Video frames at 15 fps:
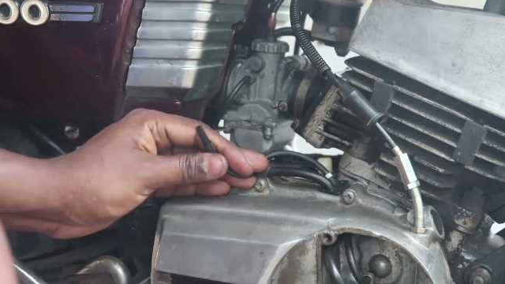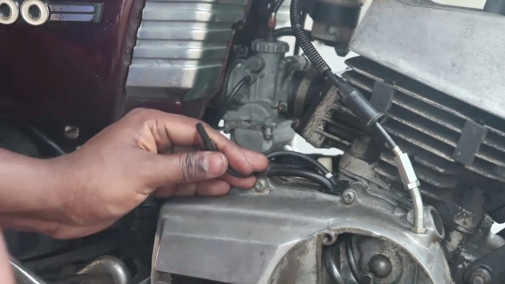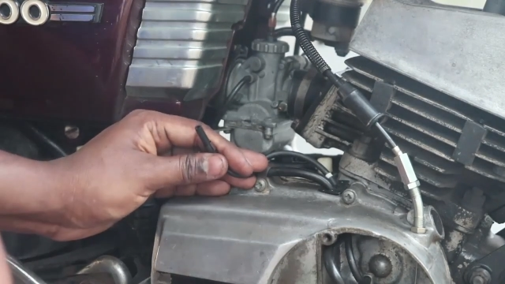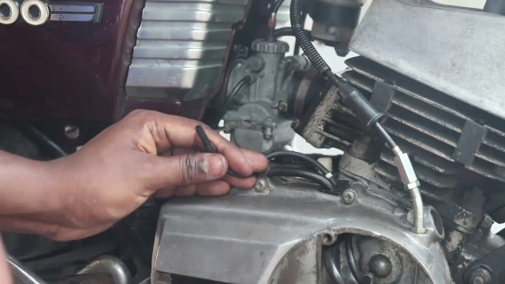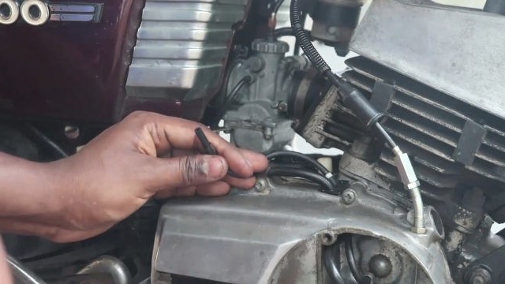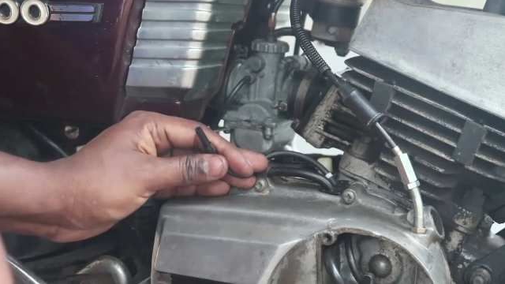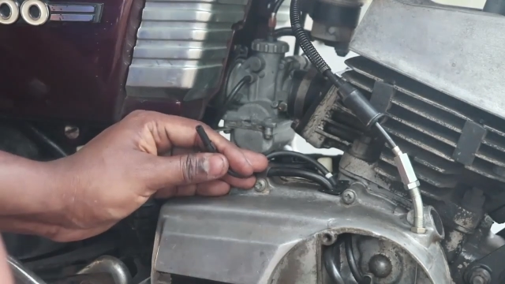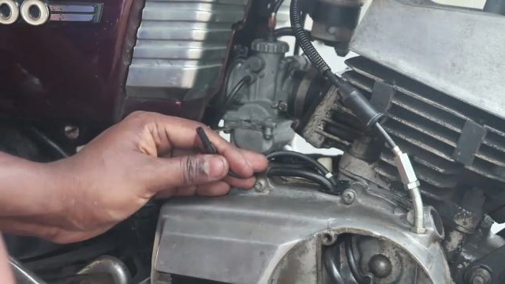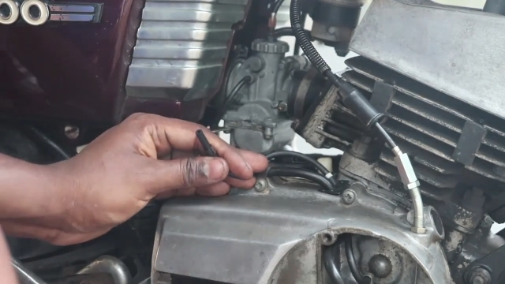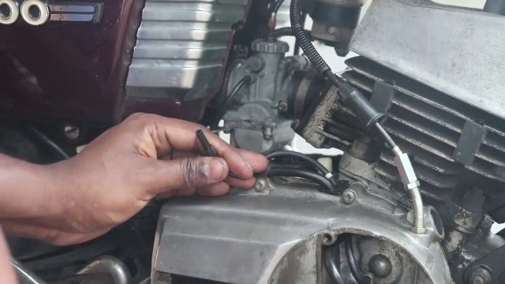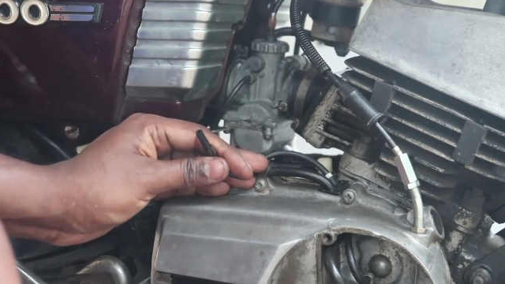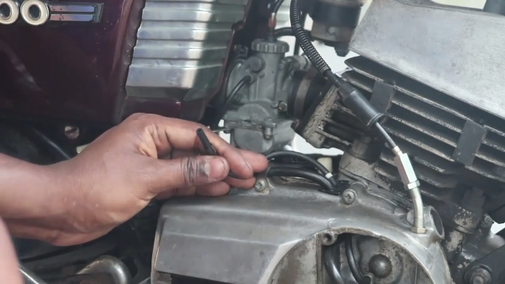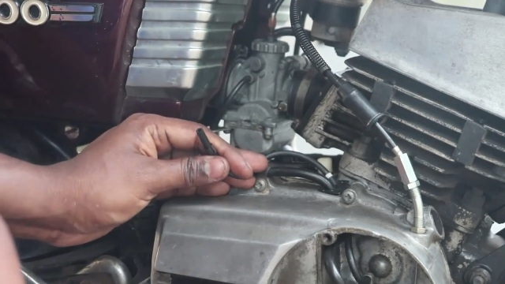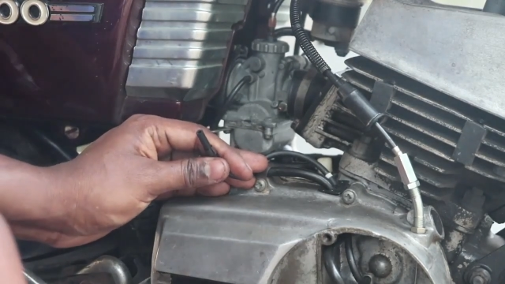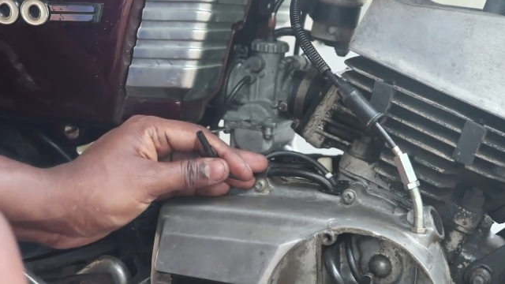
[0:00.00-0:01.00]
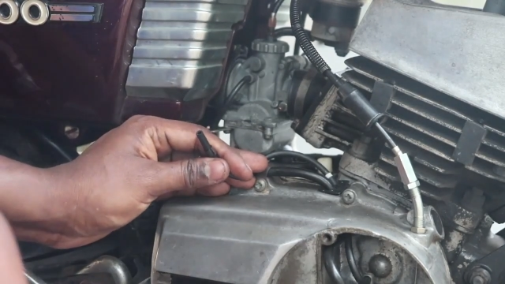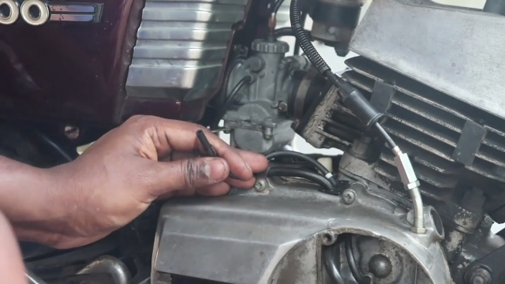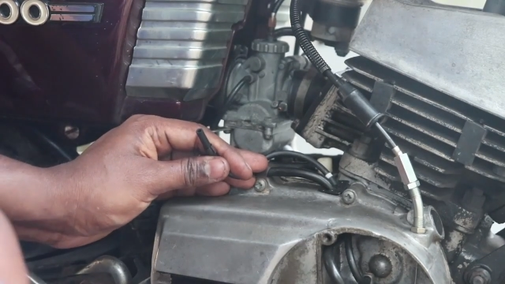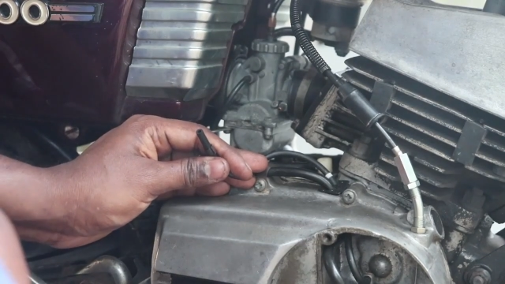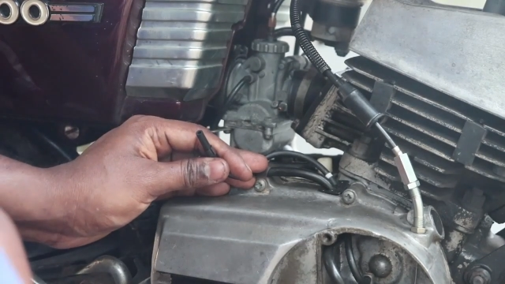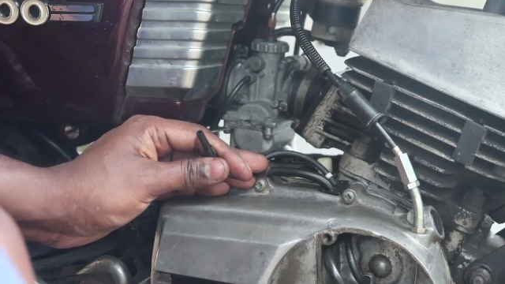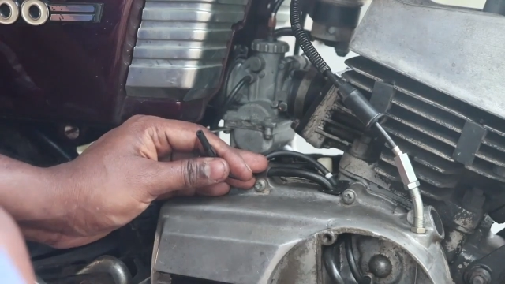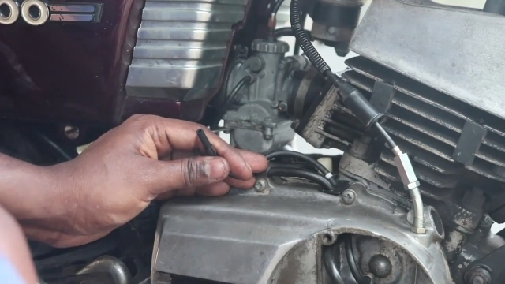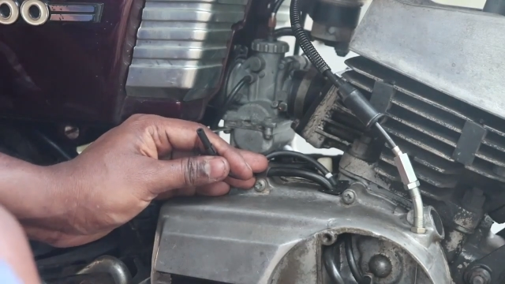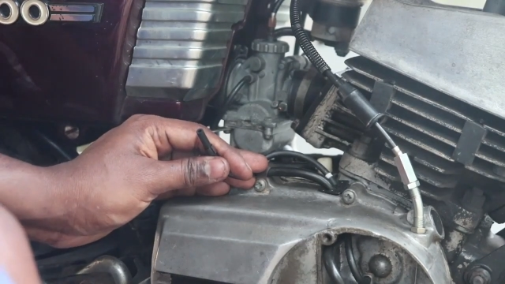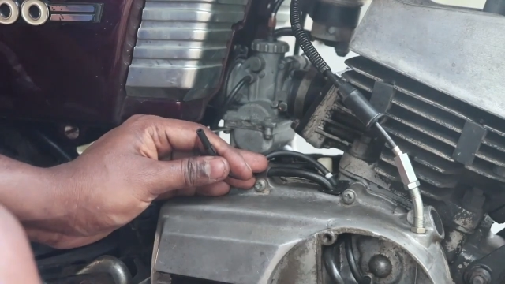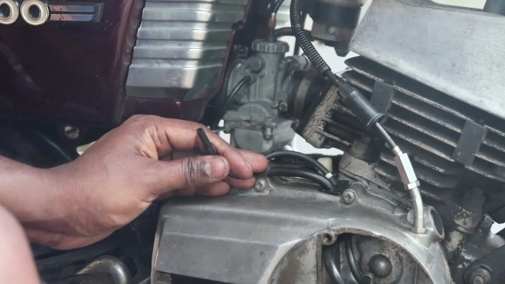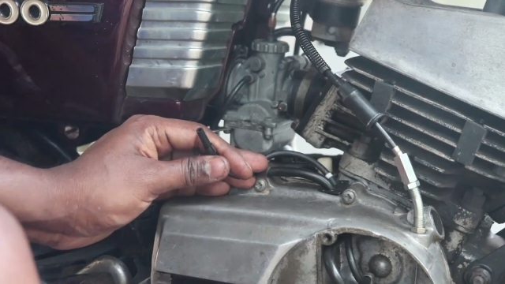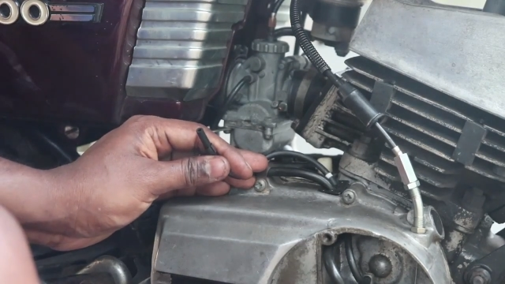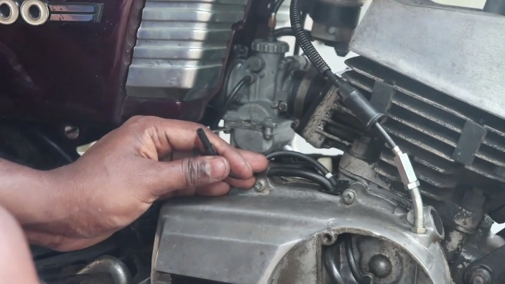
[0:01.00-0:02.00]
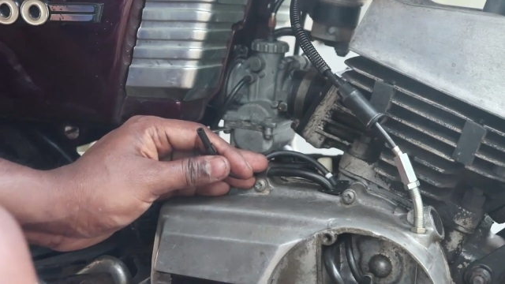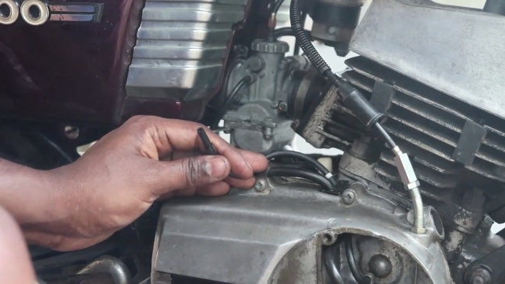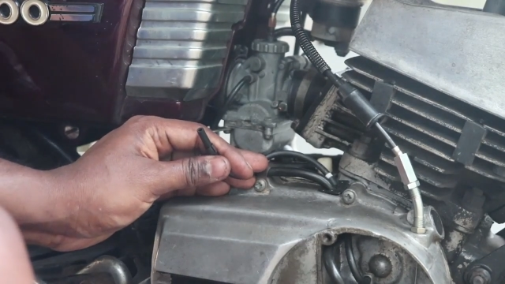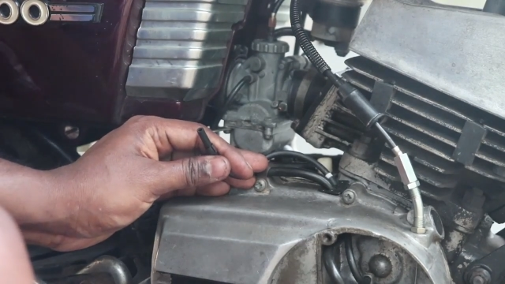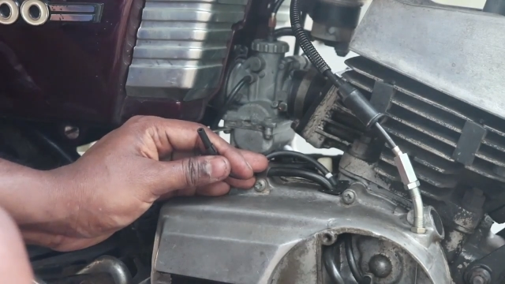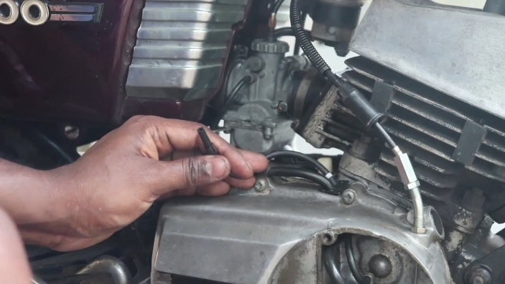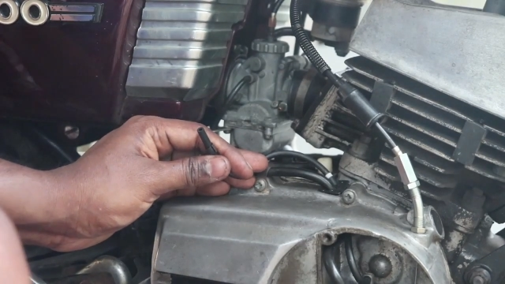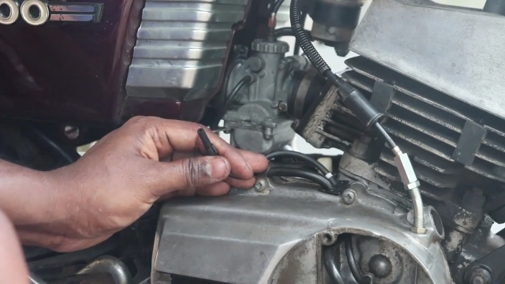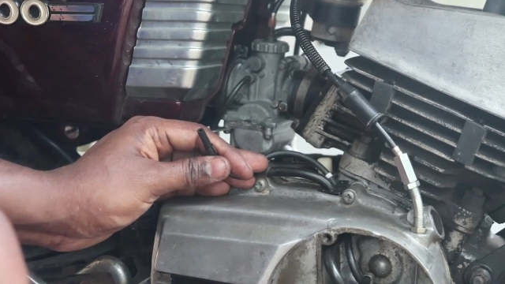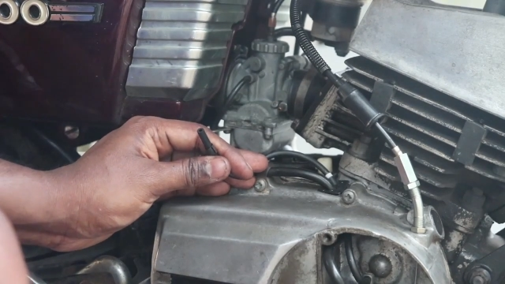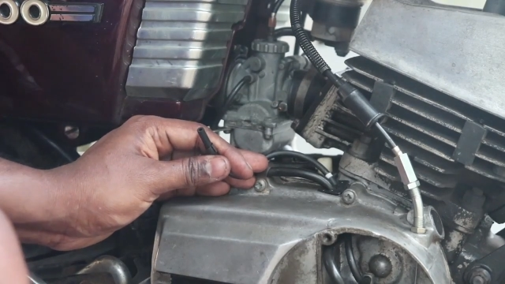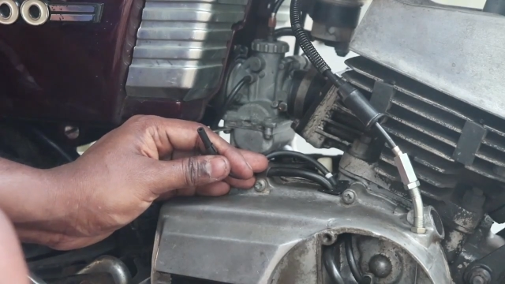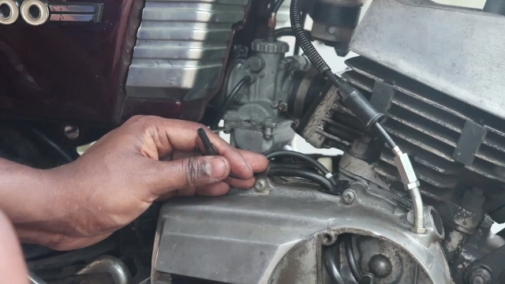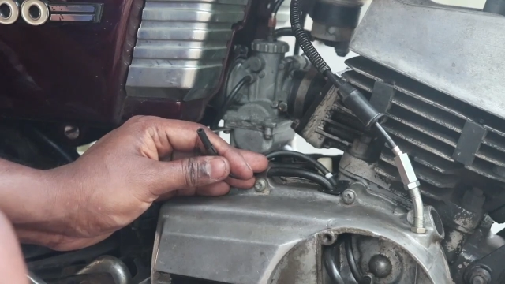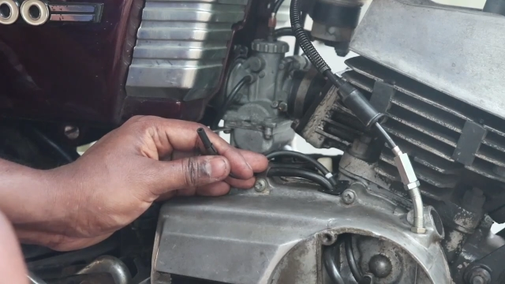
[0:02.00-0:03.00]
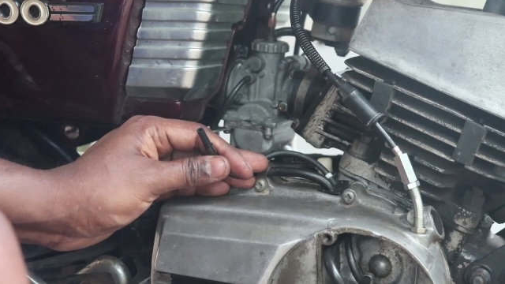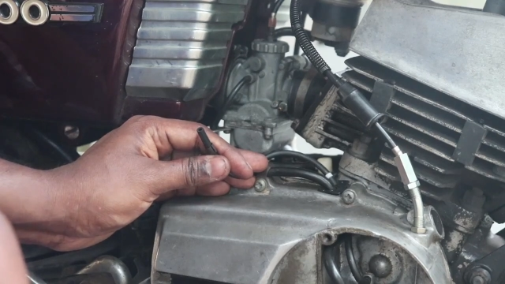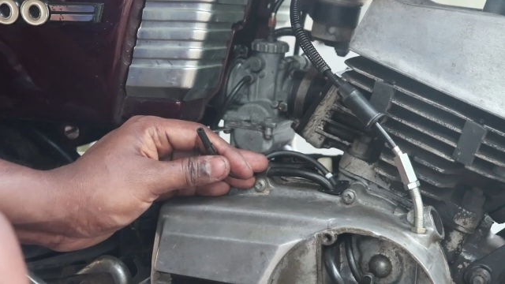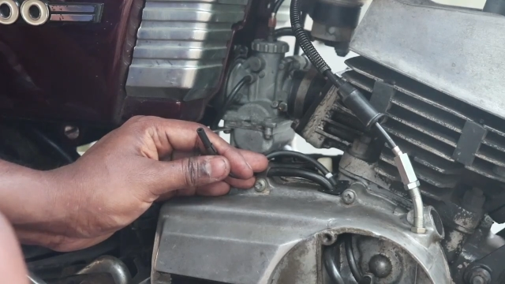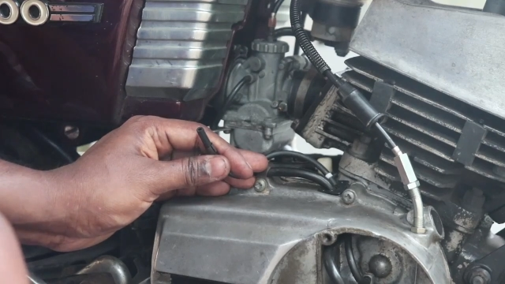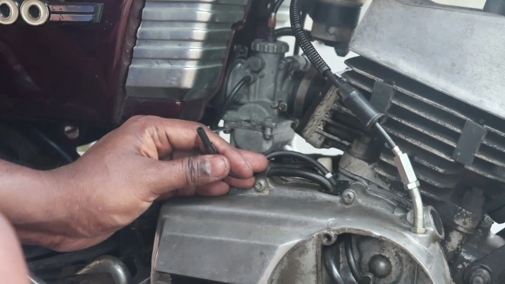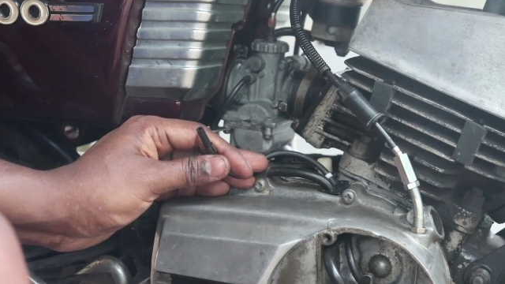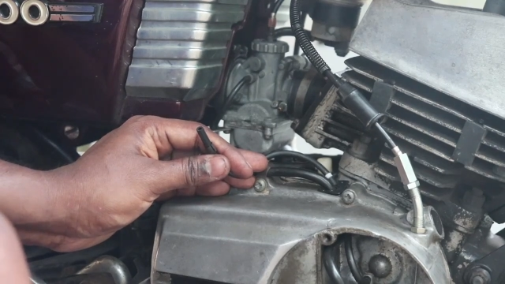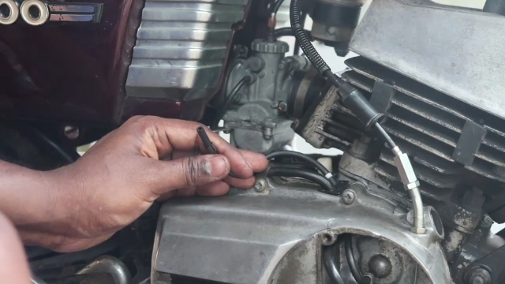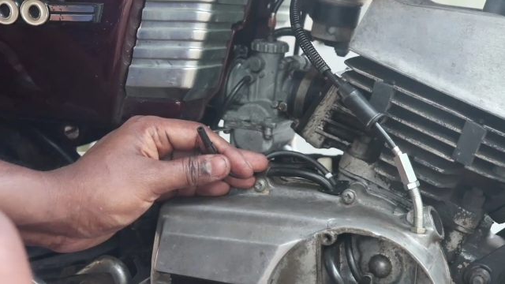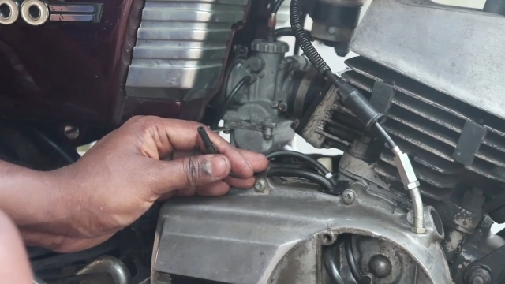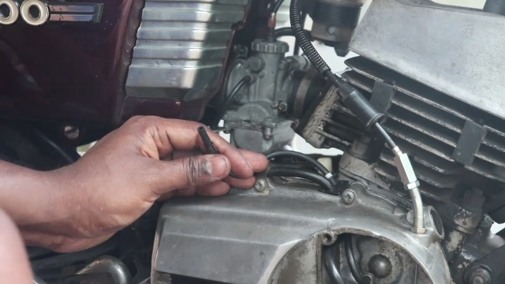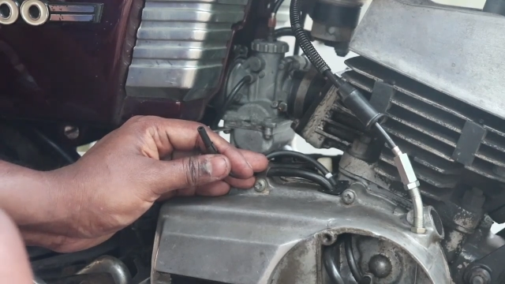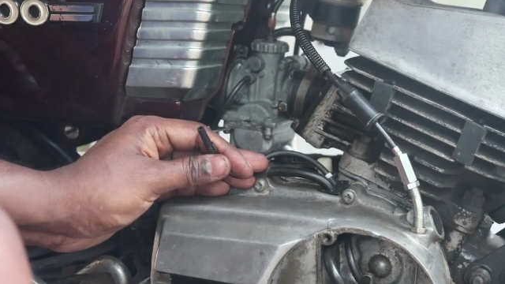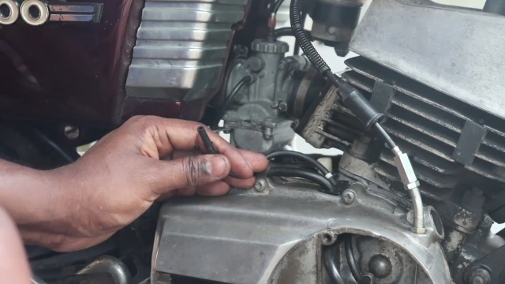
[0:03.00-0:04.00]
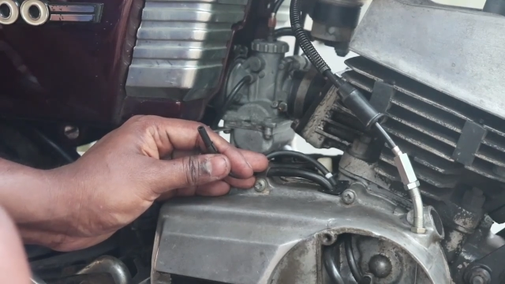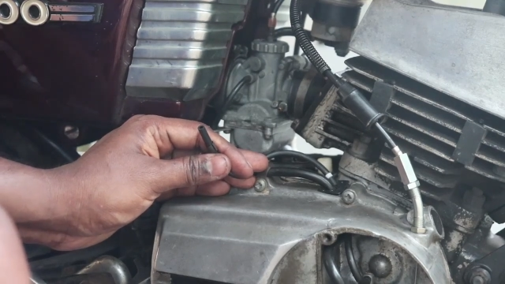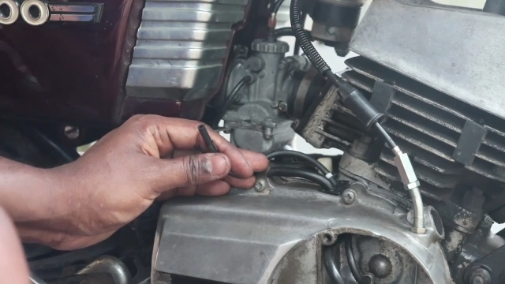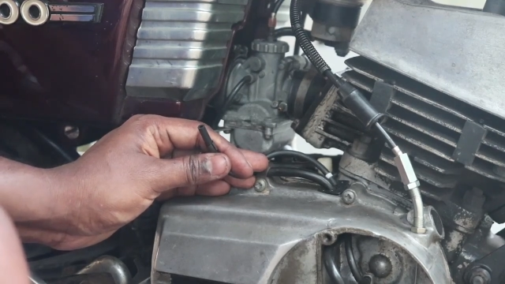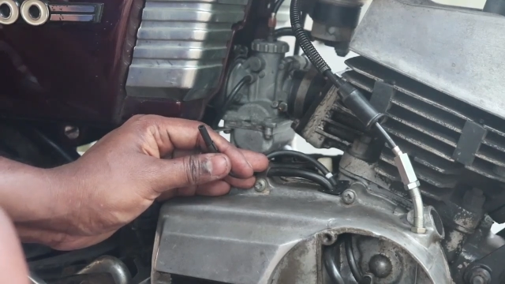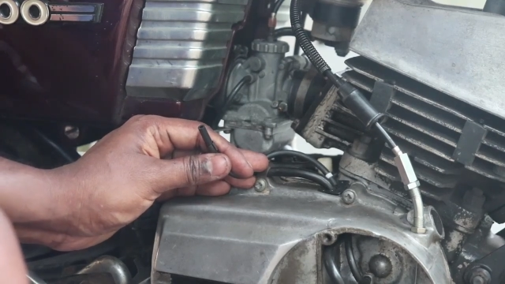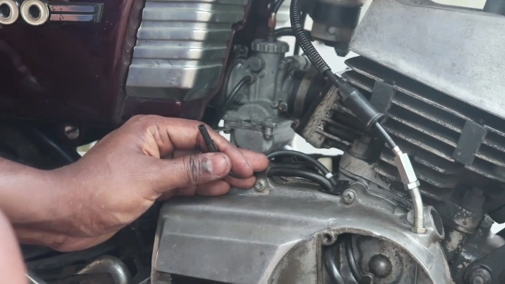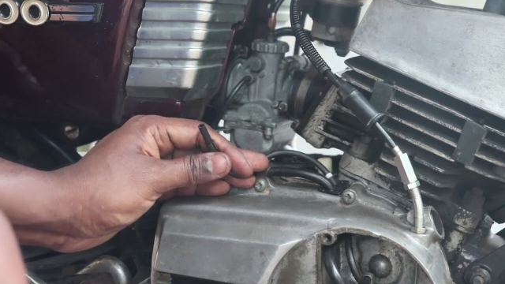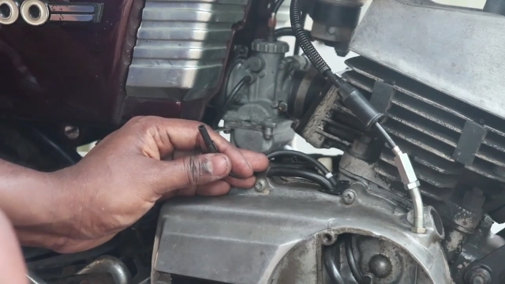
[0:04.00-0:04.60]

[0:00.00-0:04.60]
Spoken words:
Nobody's mouth can be seen.